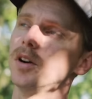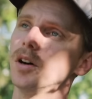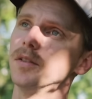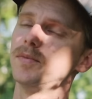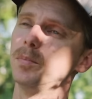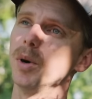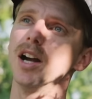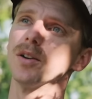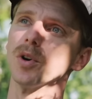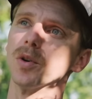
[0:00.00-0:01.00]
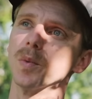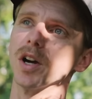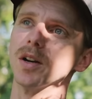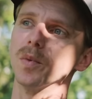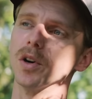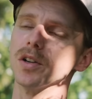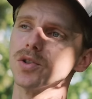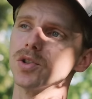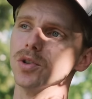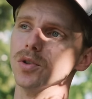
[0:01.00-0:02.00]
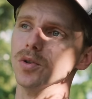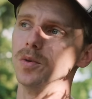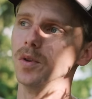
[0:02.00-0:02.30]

of buying Roadway was to